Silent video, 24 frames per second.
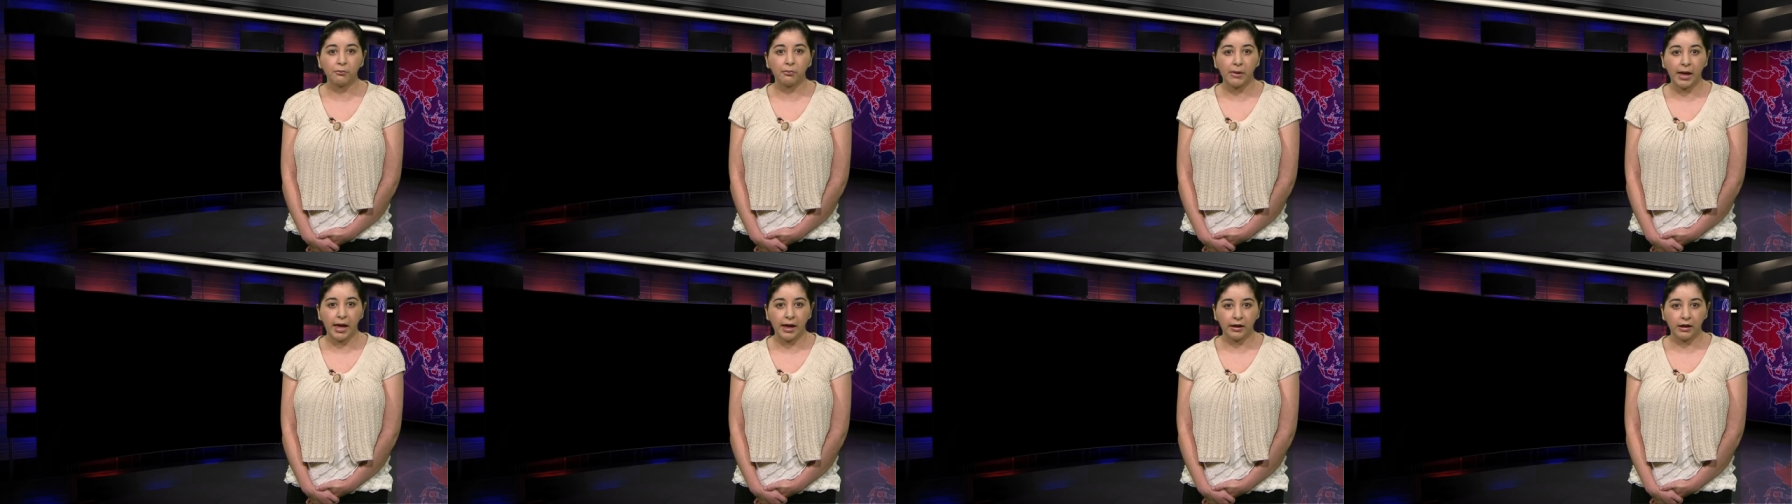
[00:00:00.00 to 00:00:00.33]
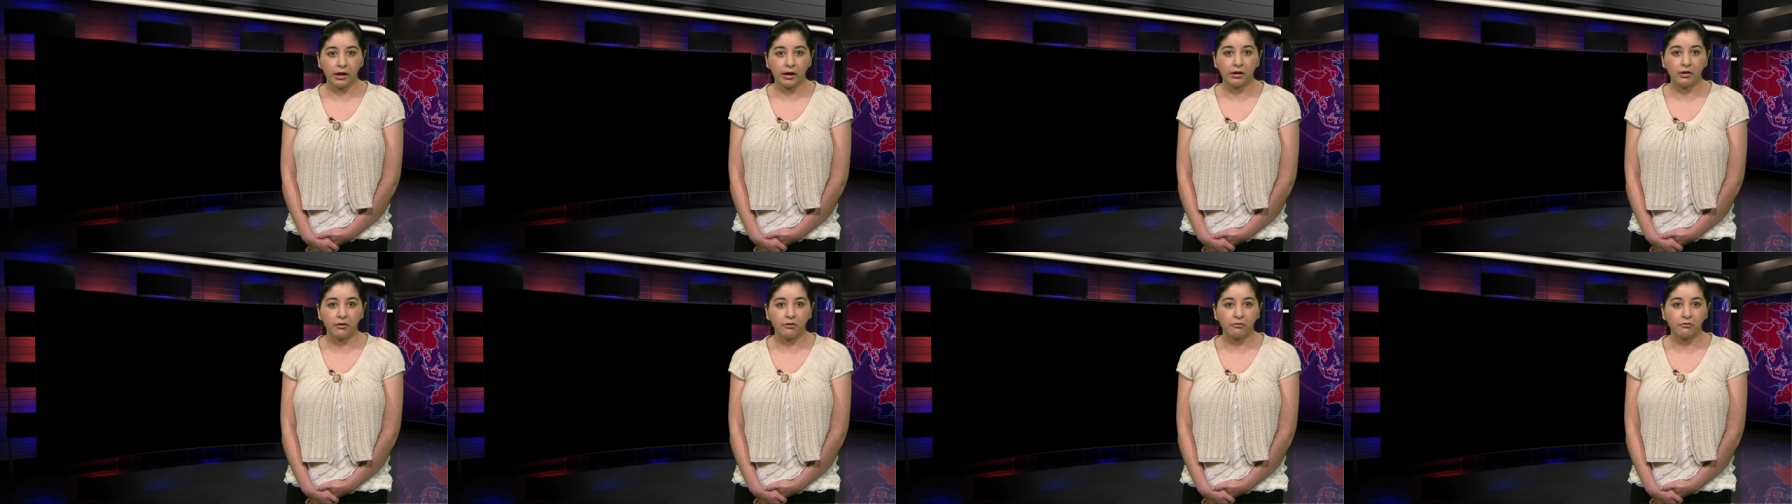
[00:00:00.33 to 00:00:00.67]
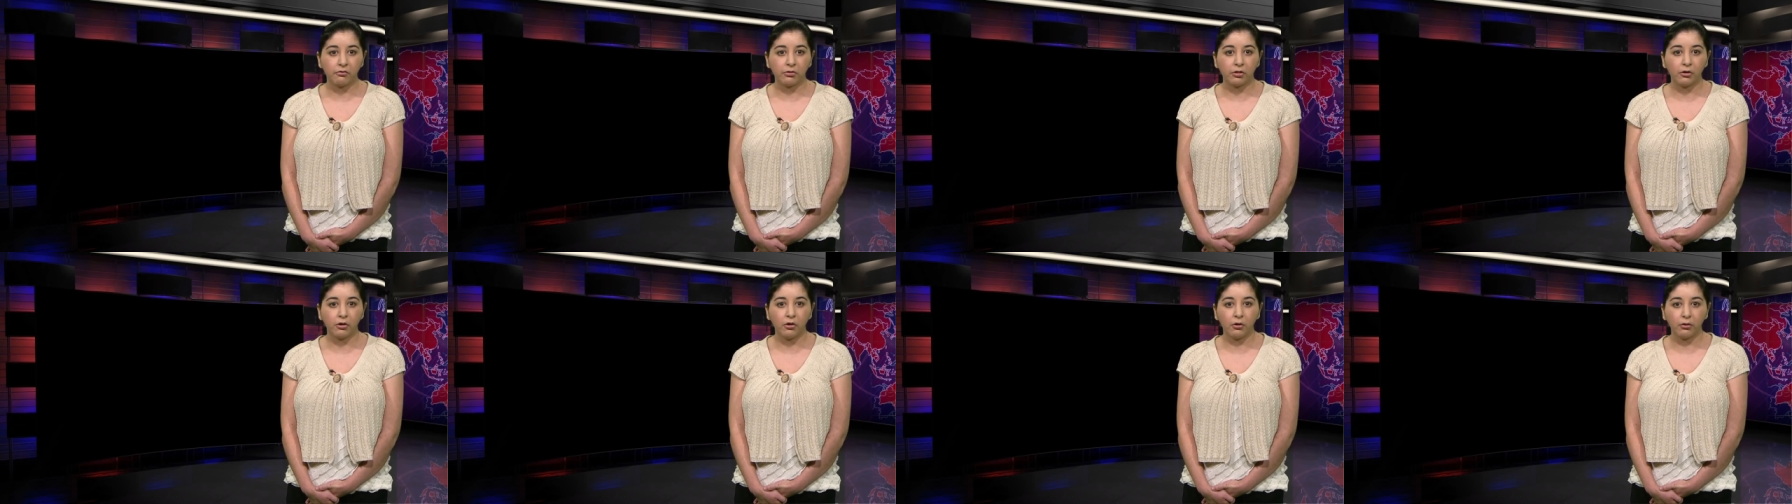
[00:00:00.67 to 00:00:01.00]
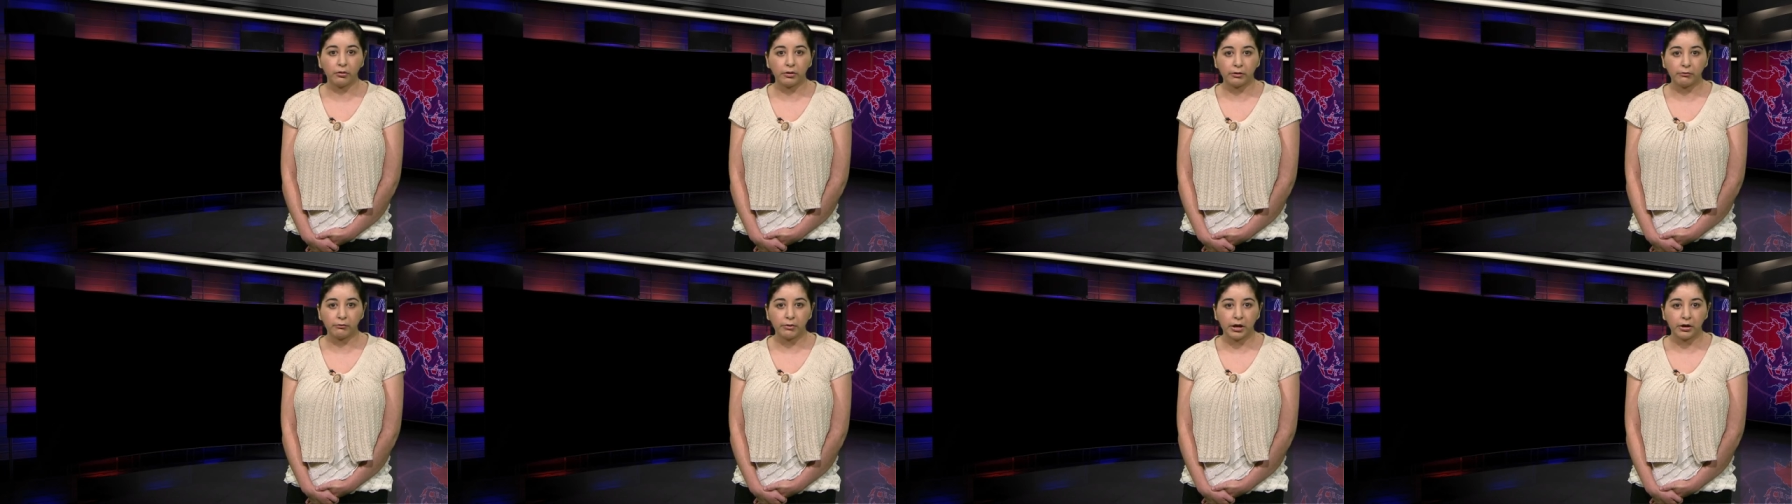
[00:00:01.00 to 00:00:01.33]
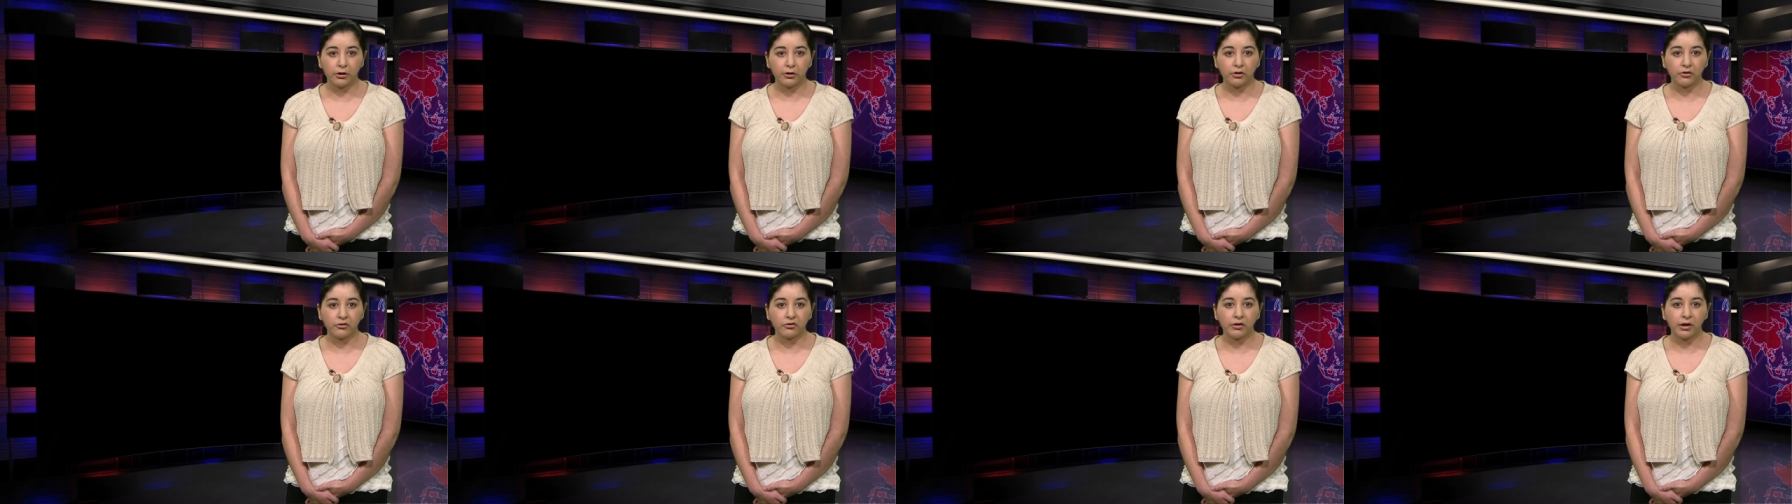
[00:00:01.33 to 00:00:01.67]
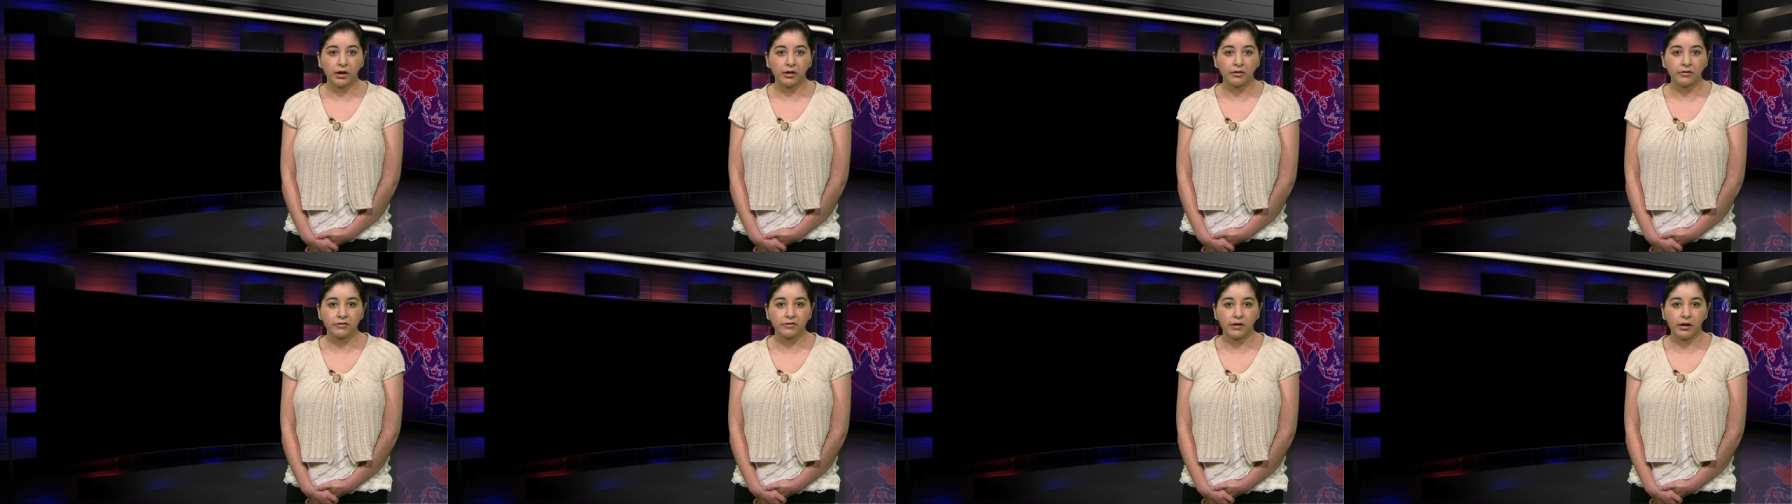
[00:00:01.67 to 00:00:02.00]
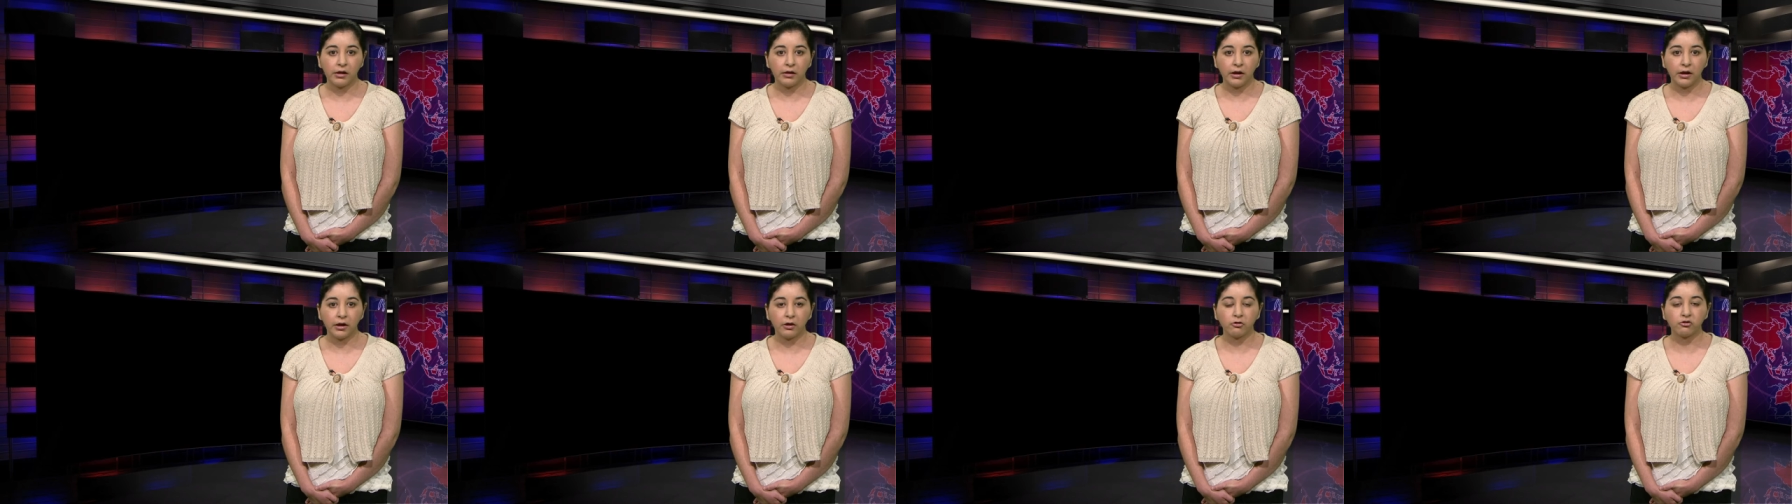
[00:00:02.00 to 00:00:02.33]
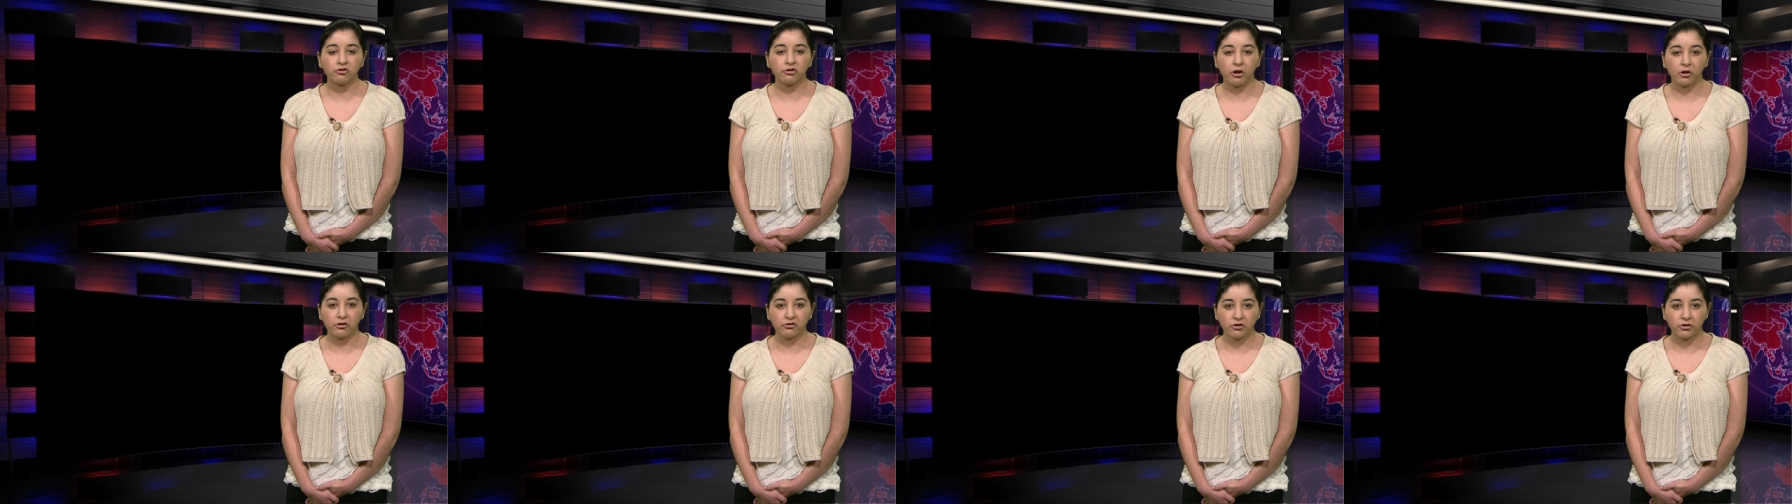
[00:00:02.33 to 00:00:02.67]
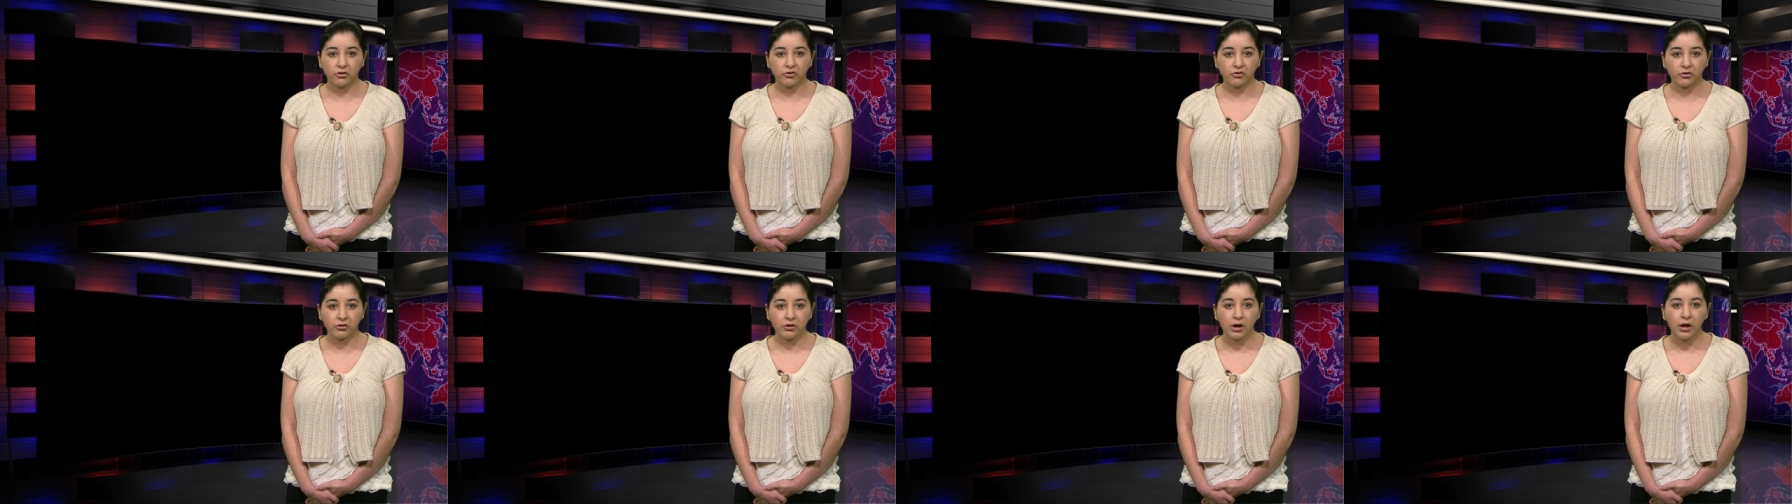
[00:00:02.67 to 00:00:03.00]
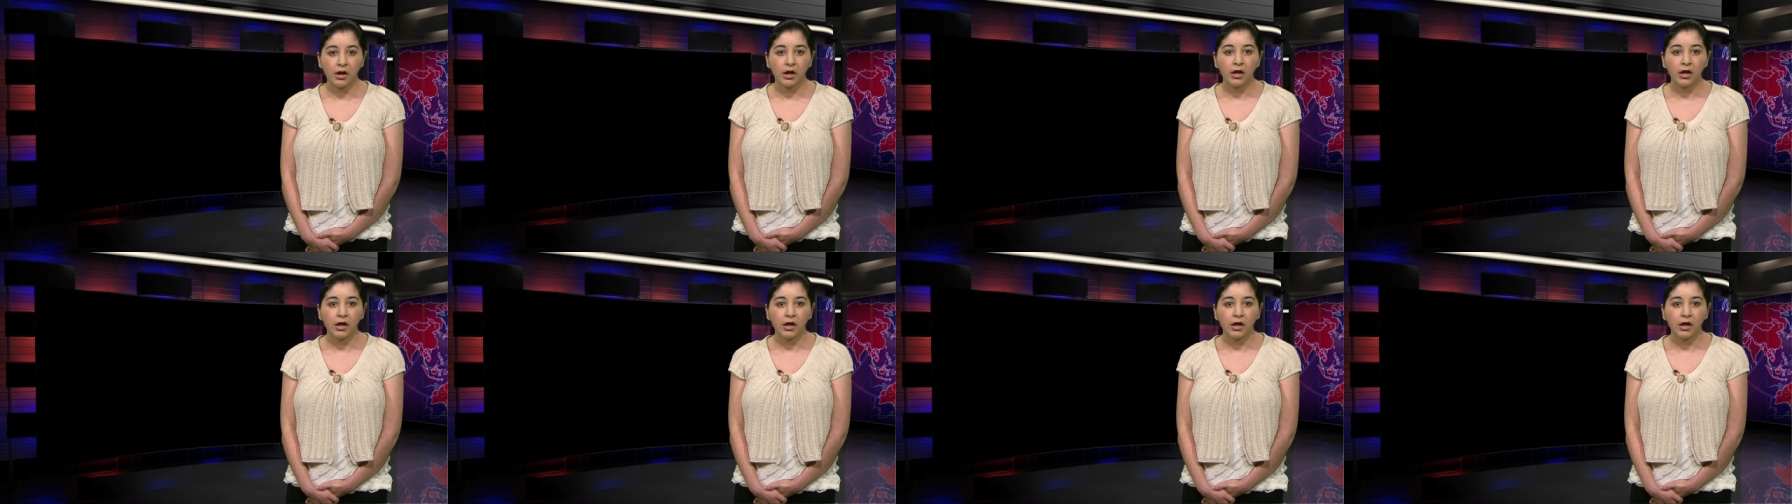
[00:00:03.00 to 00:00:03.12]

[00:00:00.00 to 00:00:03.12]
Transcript: backing of the Oakland Raiders and the San Diego Chargers.